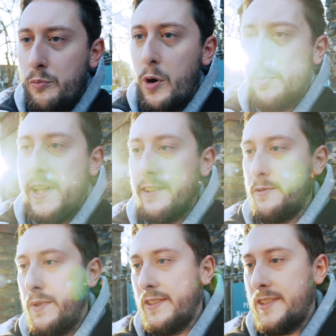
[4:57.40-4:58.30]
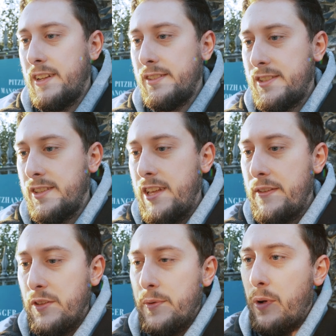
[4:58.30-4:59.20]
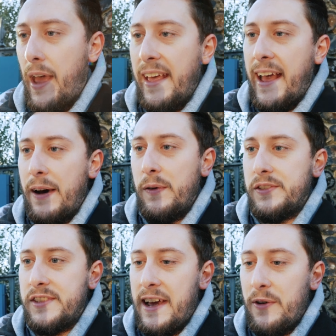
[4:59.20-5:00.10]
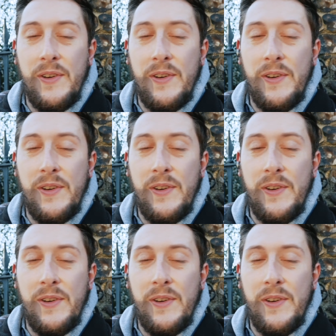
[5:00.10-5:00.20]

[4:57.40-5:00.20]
pop down some incense, even though we've got 8 hours now.